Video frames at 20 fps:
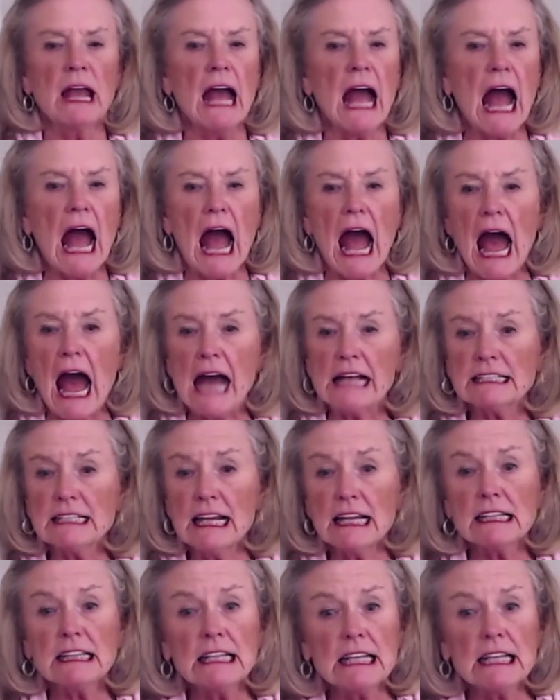I take
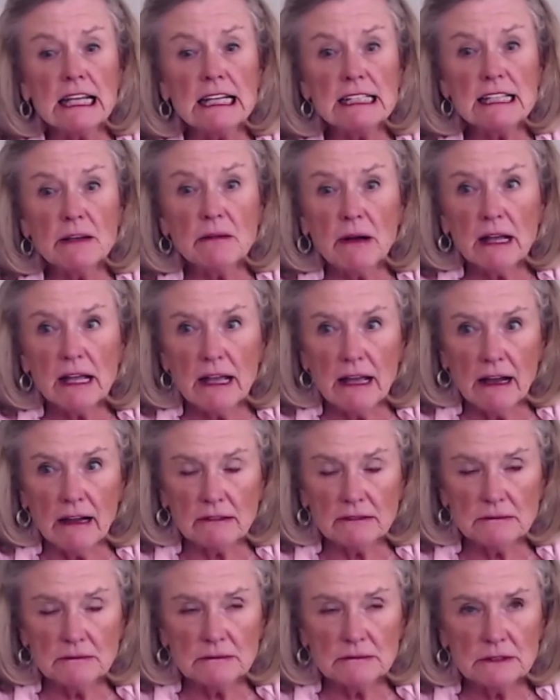the easy way out.
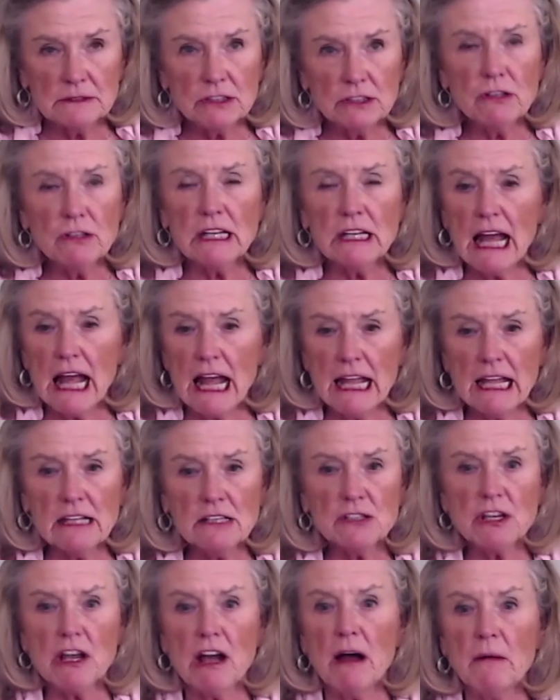You could hand
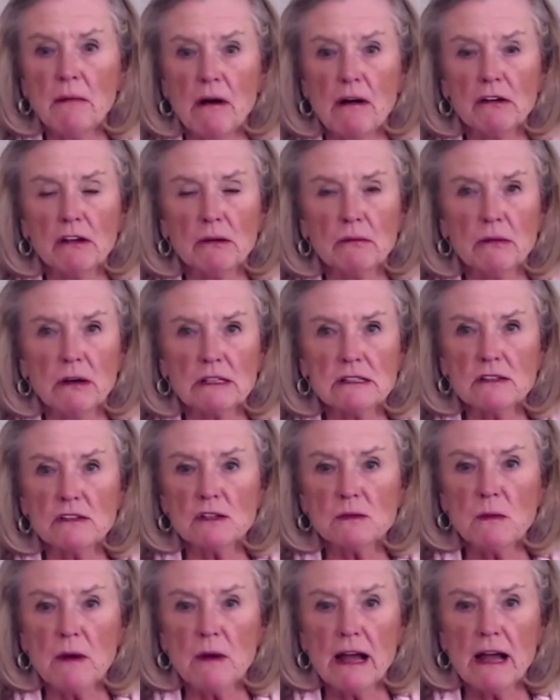chop all your Brussels
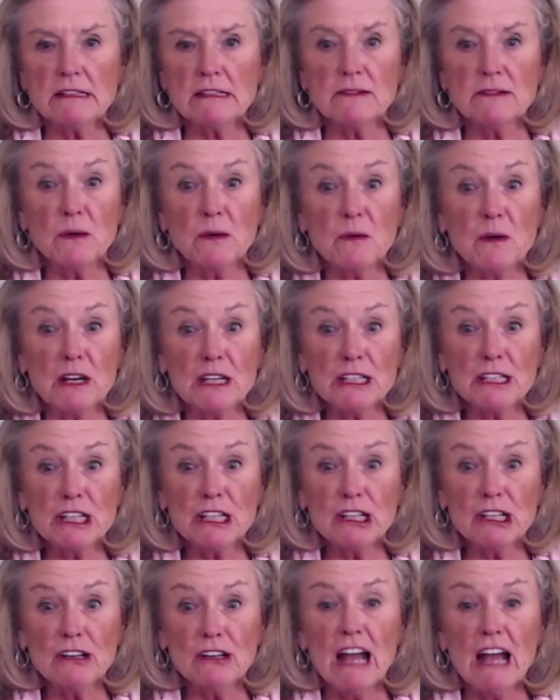sprouts if you wanted to.
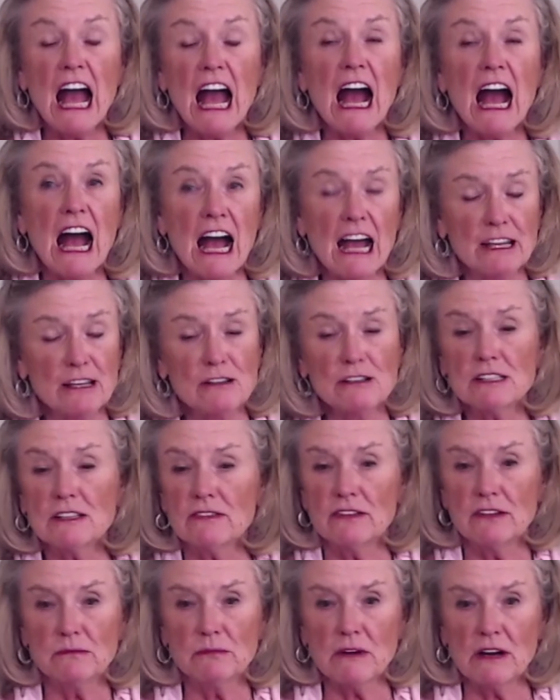I use the food
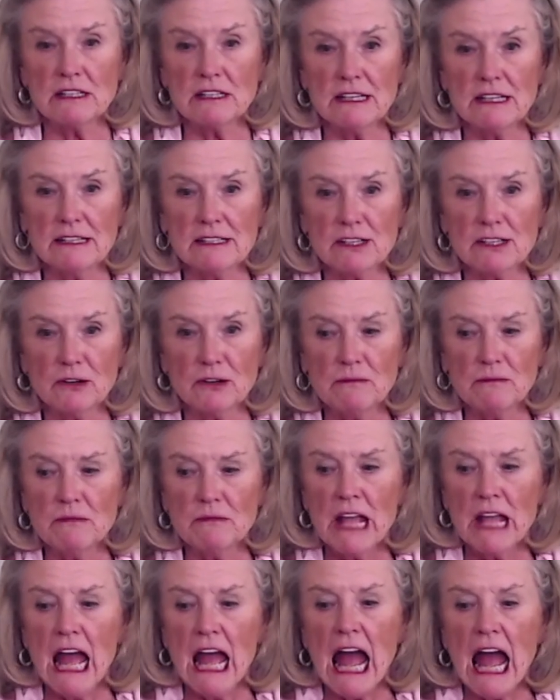processor.
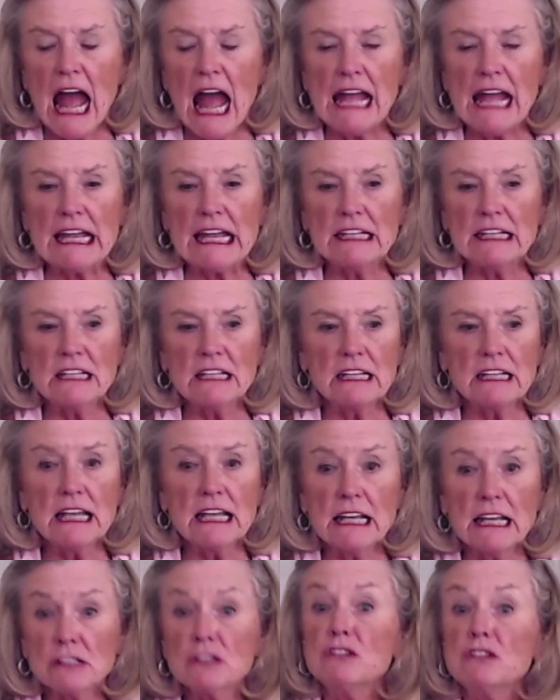And
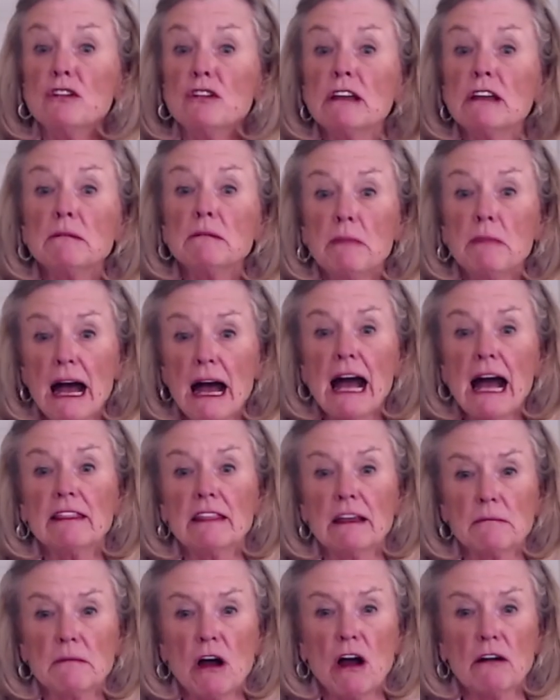yes, you can buy them
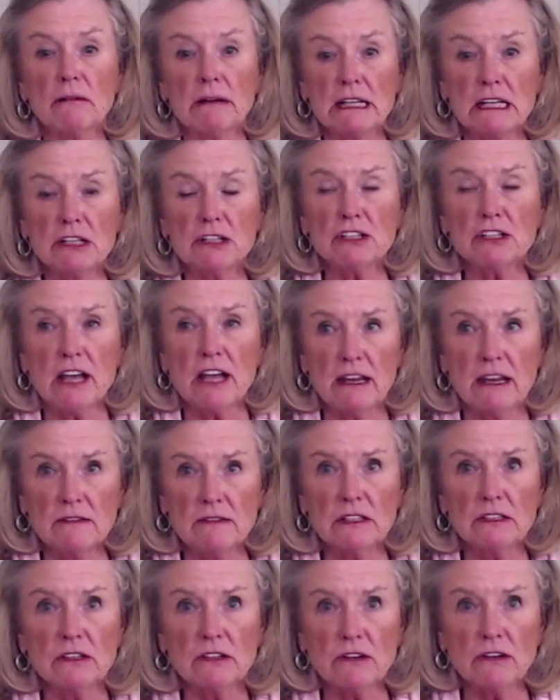already shaved in the
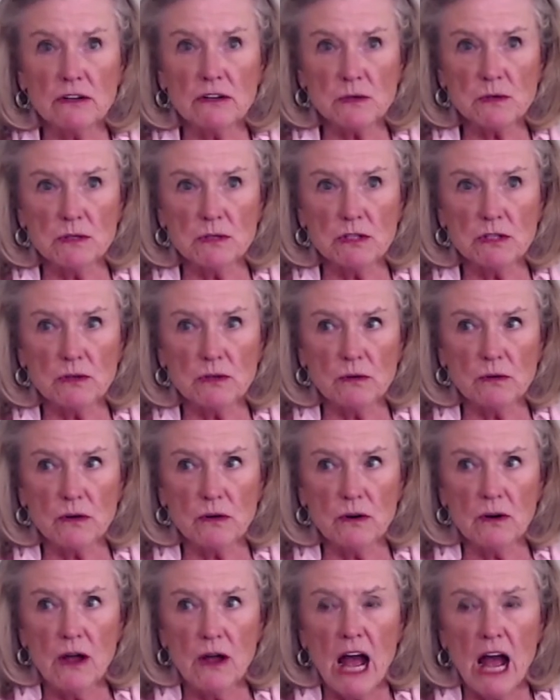grocery store.
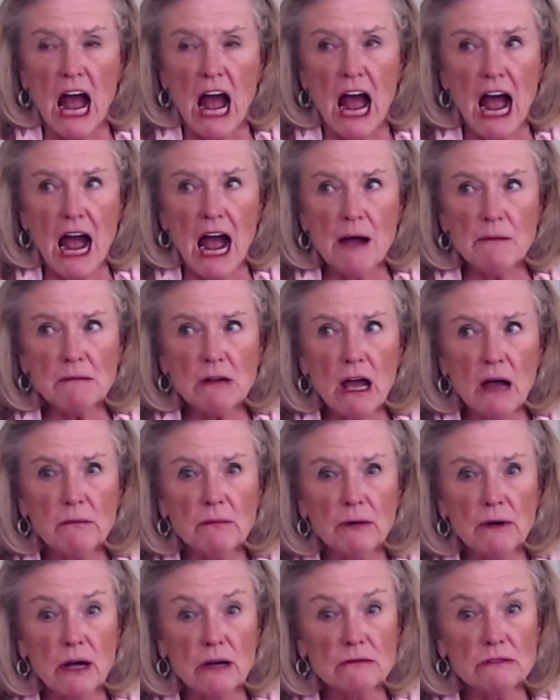I'm not
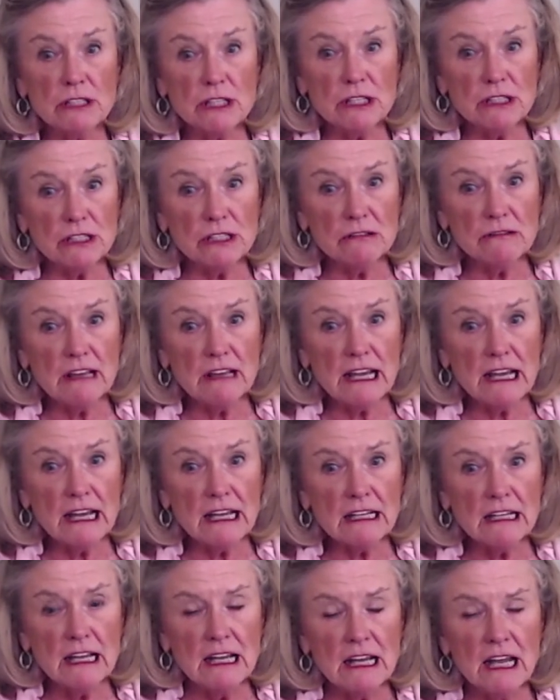prone to do that
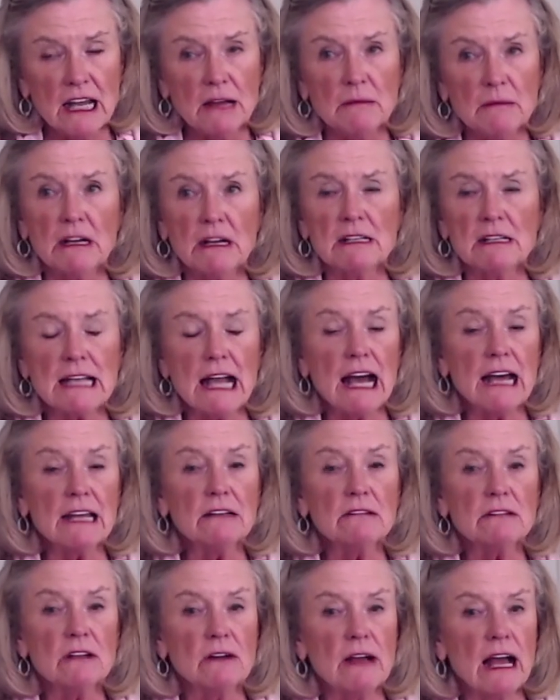because I don't know
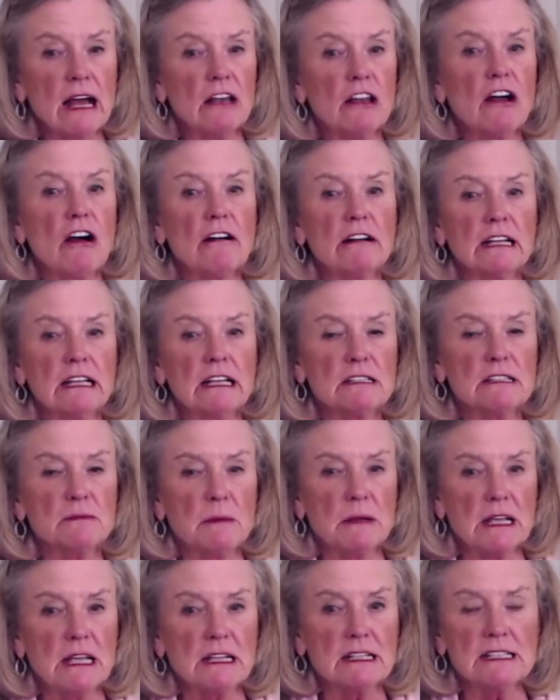how long it's
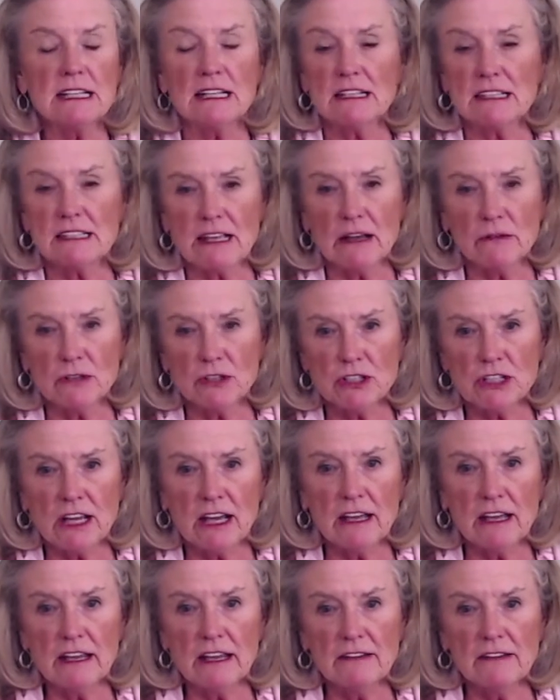been since they were
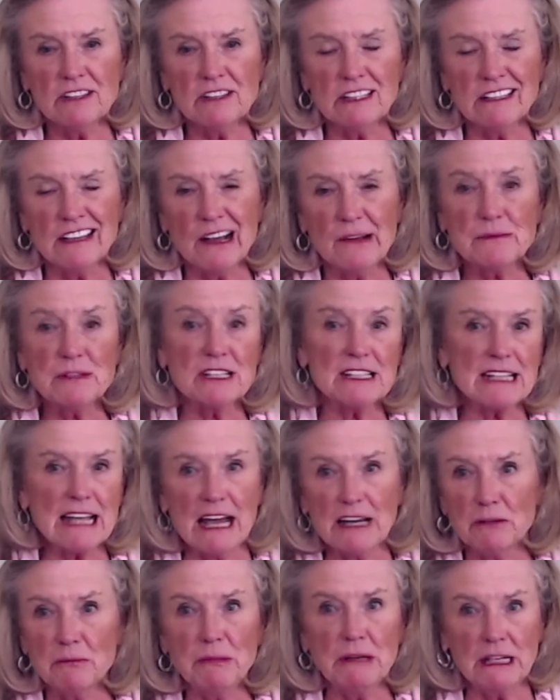shaved, and I'm just kind of
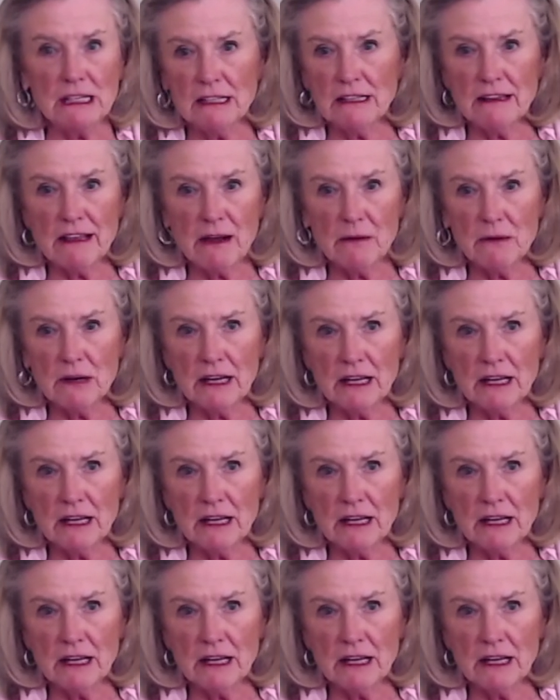picky that way.